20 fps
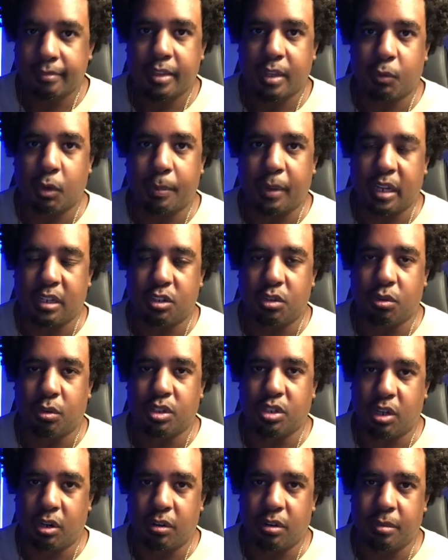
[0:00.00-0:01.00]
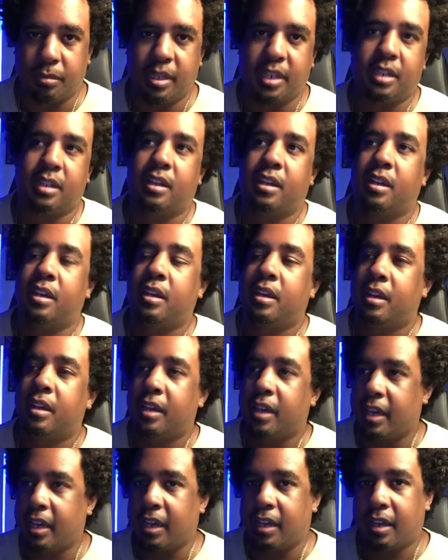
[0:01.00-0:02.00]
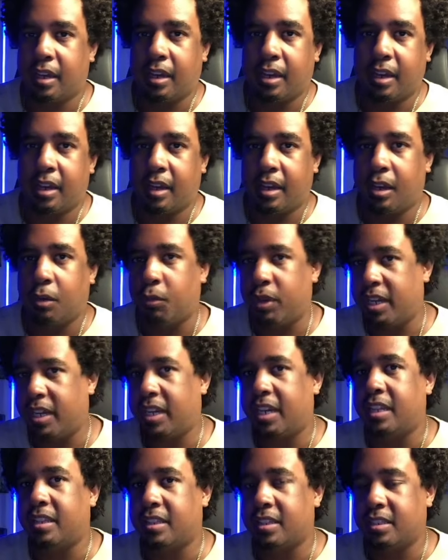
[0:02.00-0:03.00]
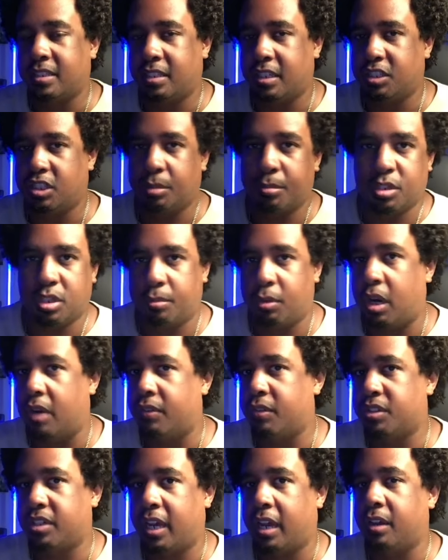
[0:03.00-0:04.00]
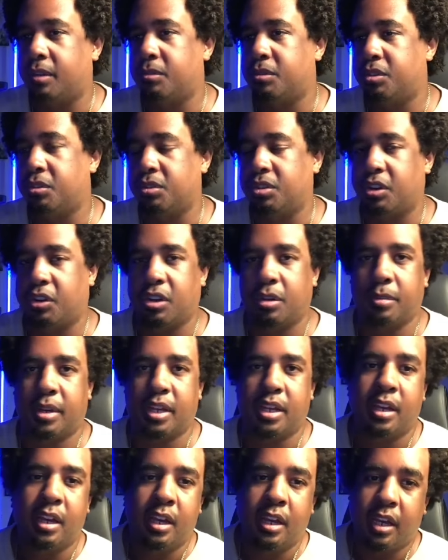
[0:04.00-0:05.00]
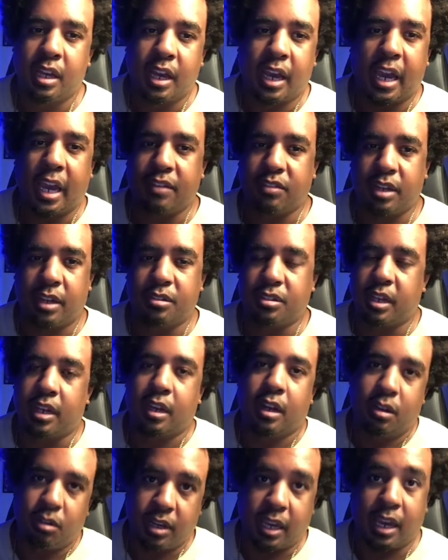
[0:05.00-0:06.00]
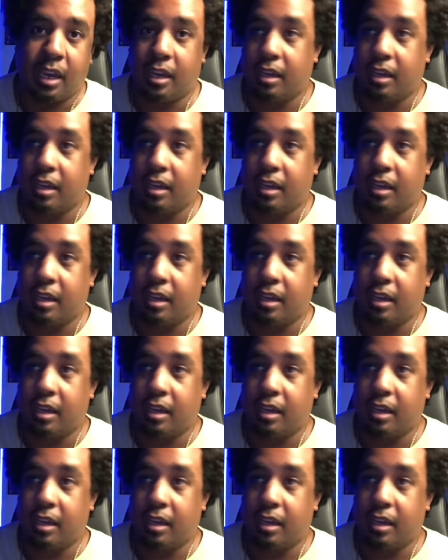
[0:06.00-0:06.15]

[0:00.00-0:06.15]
we're about to do a tournament and we need this system as a Marvel's Capcom 2 tournament. After I was like, okay,